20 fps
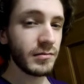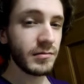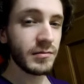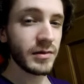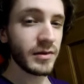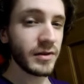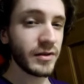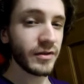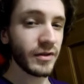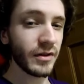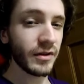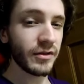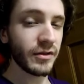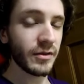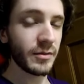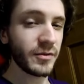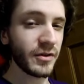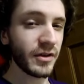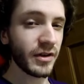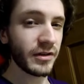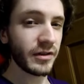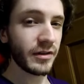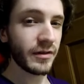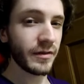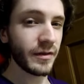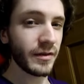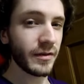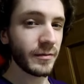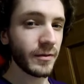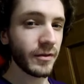It's all subjective,
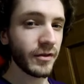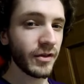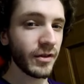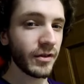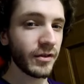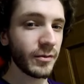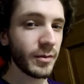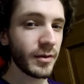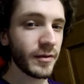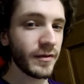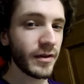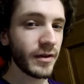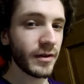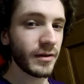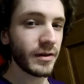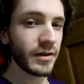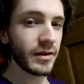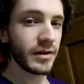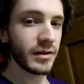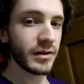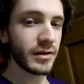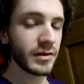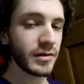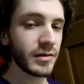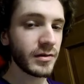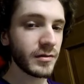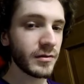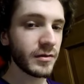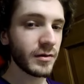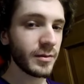and results may vary.
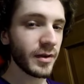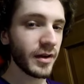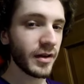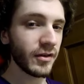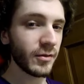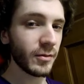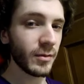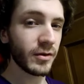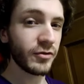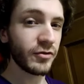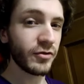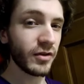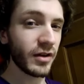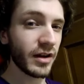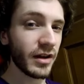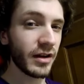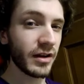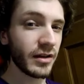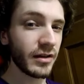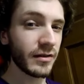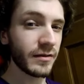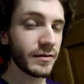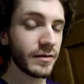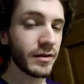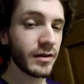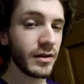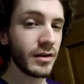Depends on what you have.